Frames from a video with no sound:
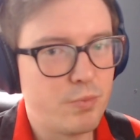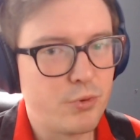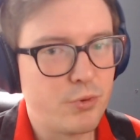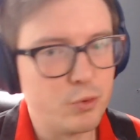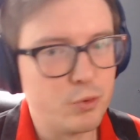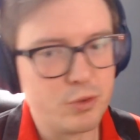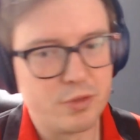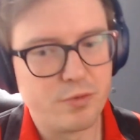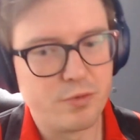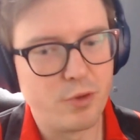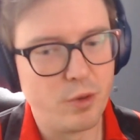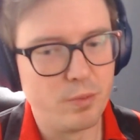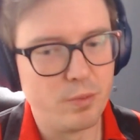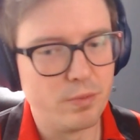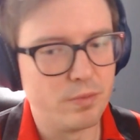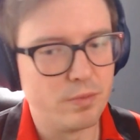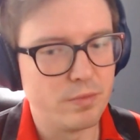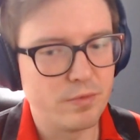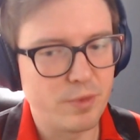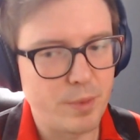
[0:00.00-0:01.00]
pros
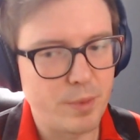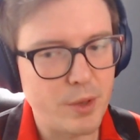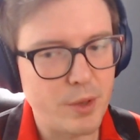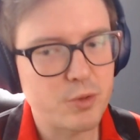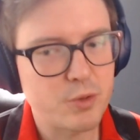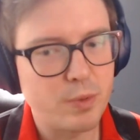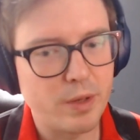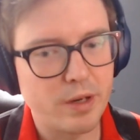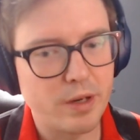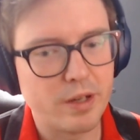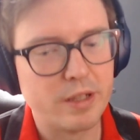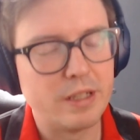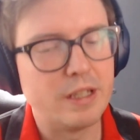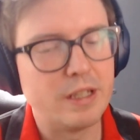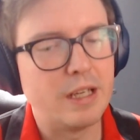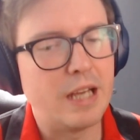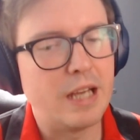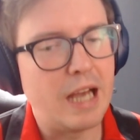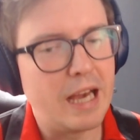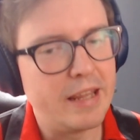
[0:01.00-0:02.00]
from elsewhere,
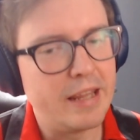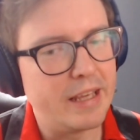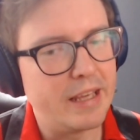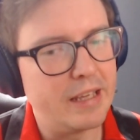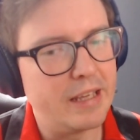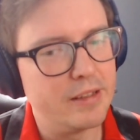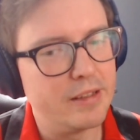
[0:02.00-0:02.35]
and